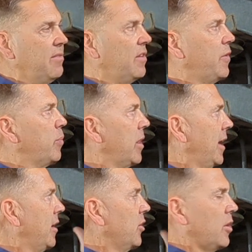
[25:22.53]
Even if you
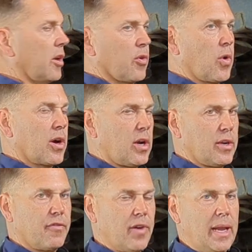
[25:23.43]
plan on doing other work on
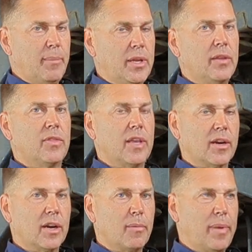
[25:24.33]
your frame and you think
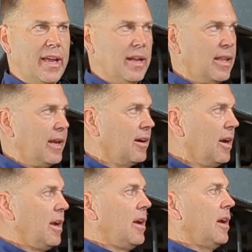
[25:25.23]
you're gonna paint it later,